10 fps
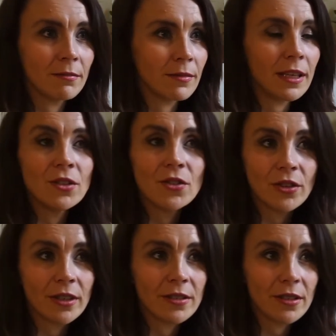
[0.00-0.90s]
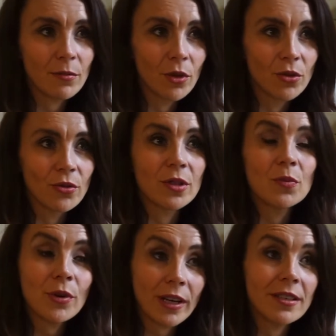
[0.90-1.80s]
internet modules and
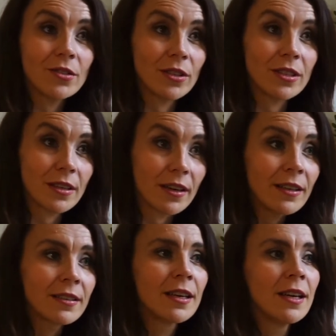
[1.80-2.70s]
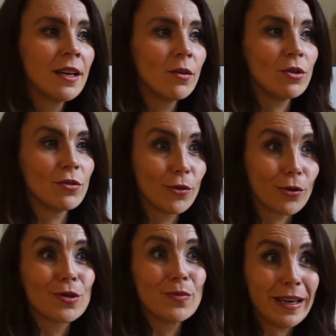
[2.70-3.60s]
practice on the side, which of
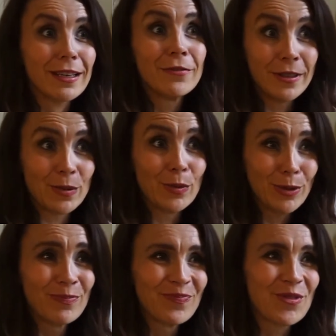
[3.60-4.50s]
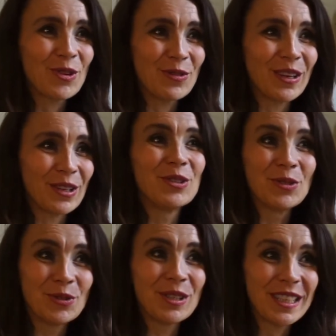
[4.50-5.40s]
course make it feasible to even
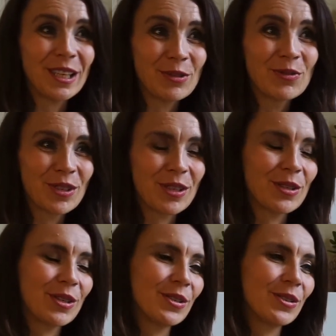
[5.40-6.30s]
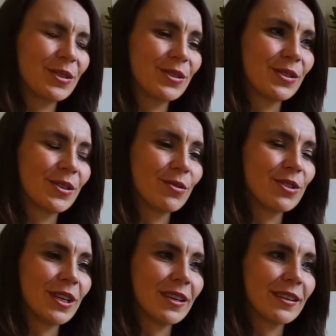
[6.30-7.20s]
do this kind of
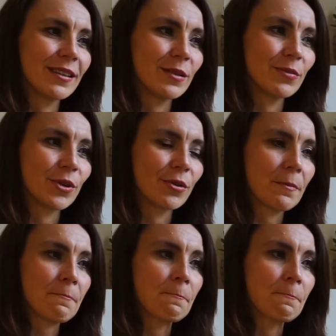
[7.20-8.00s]
coaching program.